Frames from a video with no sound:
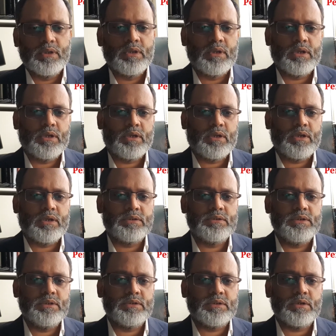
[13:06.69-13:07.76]

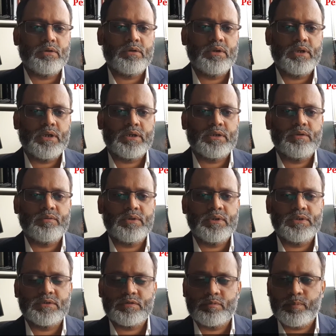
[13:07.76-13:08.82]
the internal audit activities